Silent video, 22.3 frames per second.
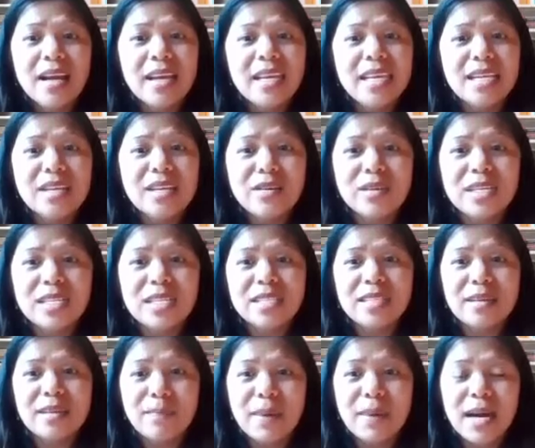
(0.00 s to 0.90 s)
increase
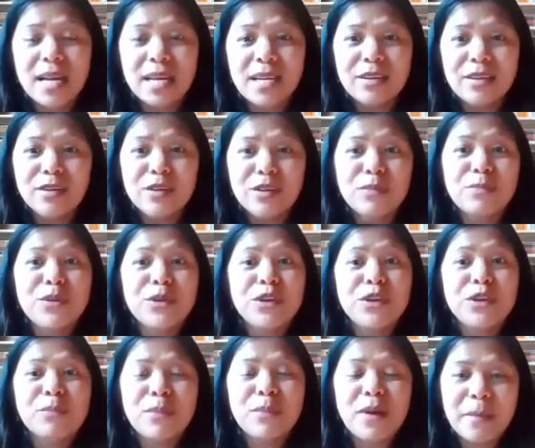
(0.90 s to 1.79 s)
the value of
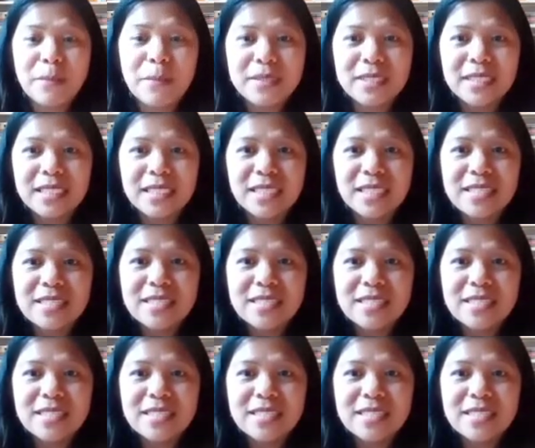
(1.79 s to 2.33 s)
your property.